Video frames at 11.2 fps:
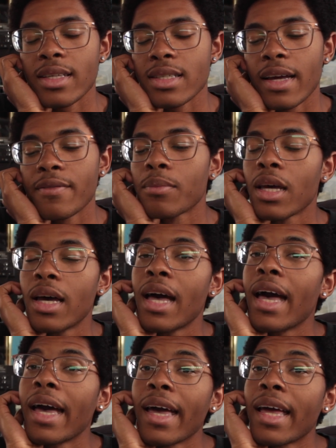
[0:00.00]
stuff.
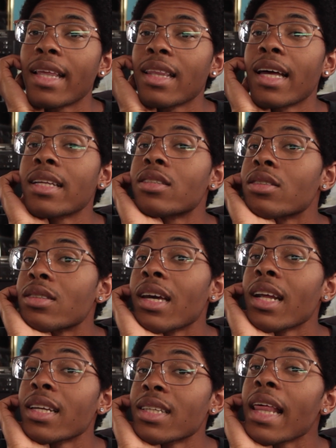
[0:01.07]
And let's
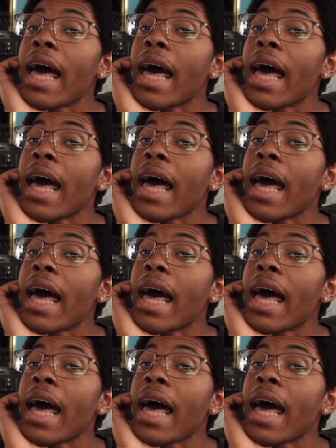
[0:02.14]
get into